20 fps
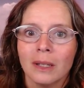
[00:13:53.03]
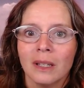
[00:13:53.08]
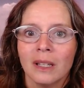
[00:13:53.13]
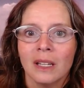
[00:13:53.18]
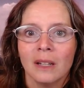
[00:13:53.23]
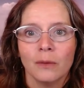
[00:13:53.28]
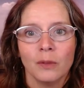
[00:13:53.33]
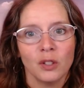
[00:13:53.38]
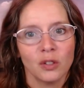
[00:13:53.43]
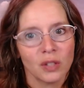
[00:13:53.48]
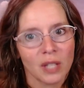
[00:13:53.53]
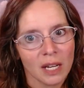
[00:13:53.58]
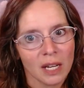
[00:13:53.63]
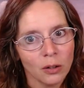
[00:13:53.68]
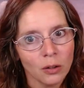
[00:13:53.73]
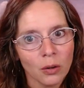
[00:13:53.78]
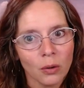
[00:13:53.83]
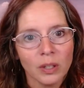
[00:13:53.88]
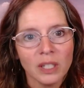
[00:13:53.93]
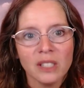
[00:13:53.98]
If you say
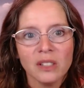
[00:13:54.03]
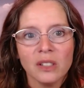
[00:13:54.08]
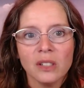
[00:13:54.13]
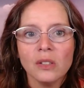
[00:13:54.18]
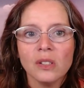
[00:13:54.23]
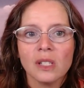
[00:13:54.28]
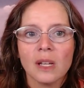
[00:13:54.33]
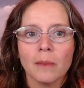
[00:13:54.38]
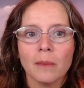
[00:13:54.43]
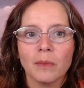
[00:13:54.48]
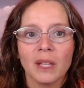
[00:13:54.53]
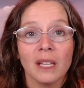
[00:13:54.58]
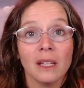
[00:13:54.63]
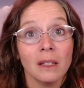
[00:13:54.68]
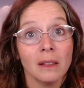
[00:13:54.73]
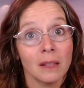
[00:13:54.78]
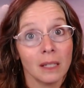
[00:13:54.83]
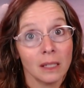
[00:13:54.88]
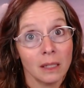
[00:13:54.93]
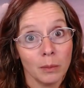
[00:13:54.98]
you're going to do something,
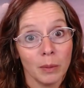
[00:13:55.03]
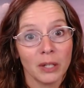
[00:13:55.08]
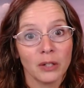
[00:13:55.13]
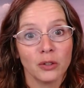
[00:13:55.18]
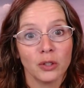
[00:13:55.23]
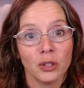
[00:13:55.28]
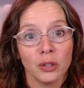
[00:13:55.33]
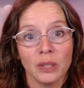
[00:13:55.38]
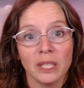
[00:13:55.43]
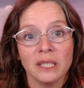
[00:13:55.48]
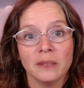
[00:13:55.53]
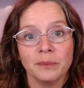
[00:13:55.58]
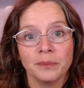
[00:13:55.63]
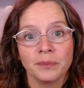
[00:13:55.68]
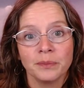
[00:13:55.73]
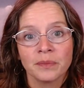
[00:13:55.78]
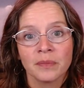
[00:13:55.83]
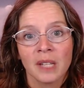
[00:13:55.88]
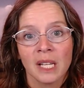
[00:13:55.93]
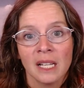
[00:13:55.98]
then you better do it.
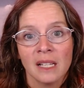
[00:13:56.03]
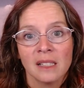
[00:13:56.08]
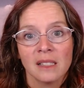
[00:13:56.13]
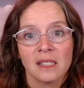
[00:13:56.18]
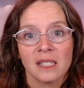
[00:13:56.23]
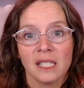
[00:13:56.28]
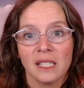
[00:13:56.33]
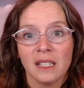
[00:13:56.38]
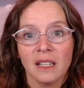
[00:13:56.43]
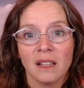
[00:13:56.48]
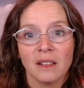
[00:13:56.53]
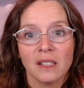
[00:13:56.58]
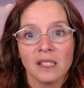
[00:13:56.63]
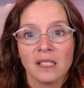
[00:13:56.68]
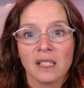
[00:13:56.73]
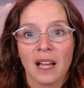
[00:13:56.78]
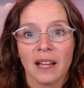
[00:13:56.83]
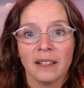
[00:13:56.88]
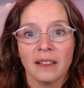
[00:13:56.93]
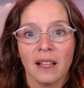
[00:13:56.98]
Sitting on the
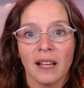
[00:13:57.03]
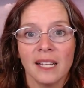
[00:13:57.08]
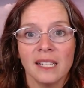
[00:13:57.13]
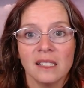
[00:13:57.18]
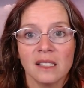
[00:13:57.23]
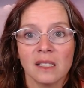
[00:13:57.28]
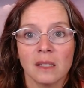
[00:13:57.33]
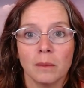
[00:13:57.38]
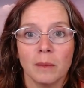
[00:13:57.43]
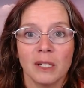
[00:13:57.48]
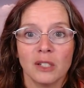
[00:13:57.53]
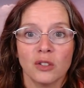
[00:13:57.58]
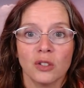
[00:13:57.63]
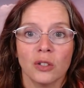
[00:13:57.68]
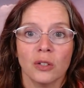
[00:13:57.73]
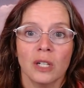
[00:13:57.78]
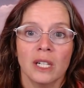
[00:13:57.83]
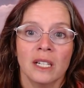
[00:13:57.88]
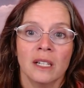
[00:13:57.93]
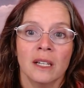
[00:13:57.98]
sidelines in a
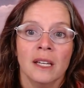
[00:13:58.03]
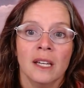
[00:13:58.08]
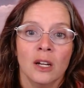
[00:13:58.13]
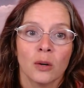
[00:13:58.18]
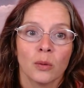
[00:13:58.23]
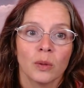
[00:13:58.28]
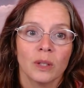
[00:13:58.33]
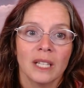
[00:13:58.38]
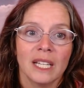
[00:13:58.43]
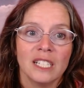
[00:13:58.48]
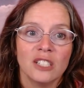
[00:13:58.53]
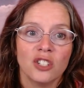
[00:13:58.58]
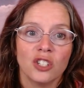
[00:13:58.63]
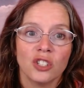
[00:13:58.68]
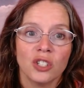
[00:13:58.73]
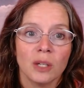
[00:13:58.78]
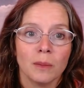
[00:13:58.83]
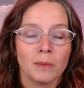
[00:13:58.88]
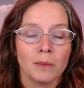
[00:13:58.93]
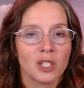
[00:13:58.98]
mentoring
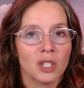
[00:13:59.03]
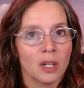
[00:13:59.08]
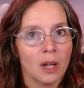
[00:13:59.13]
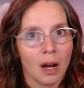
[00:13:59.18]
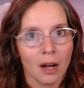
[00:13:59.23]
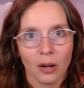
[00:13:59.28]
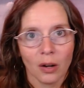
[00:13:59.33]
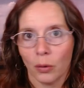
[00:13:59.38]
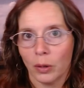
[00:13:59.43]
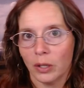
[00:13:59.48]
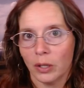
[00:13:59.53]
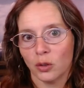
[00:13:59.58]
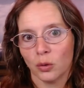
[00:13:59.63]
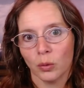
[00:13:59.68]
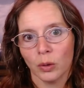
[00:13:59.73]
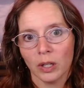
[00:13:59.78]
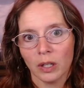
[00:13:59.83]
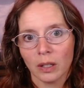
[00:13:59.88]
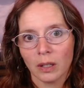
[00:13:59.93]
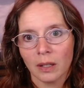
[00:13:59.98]
relationship's not going to
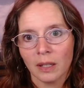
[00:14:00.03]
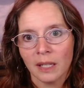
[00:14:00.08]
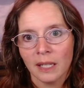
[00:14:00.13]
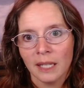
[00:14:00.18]
work.